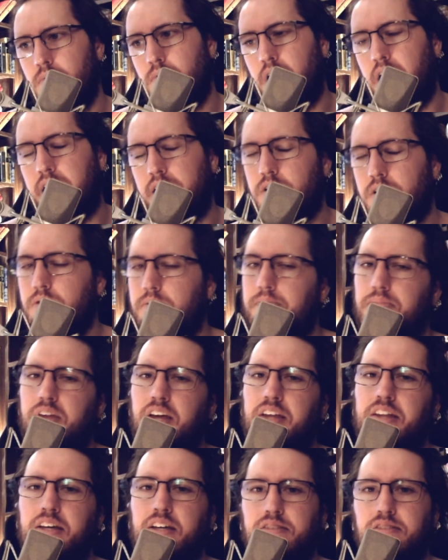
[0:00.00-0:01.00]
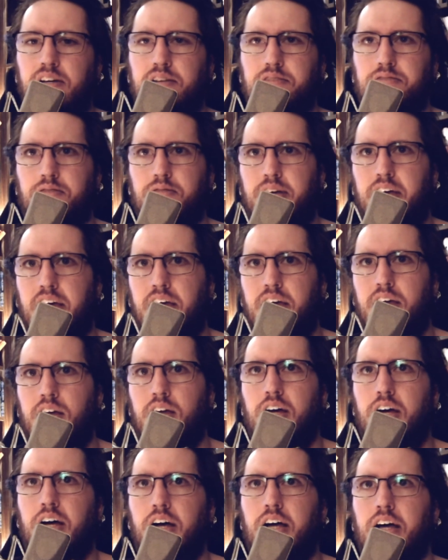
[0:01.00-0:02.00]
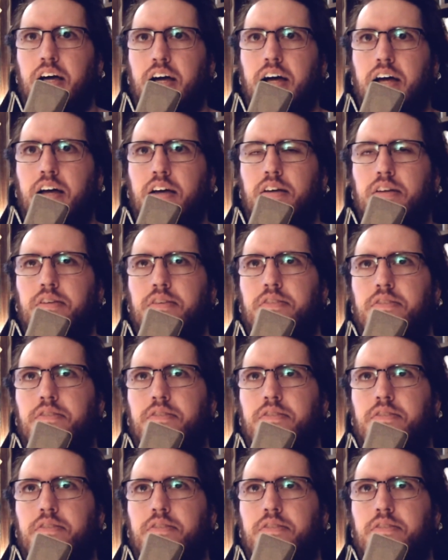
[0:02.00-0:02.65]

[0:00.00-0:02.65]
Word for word: I don't know. I think it sounds okay. I, I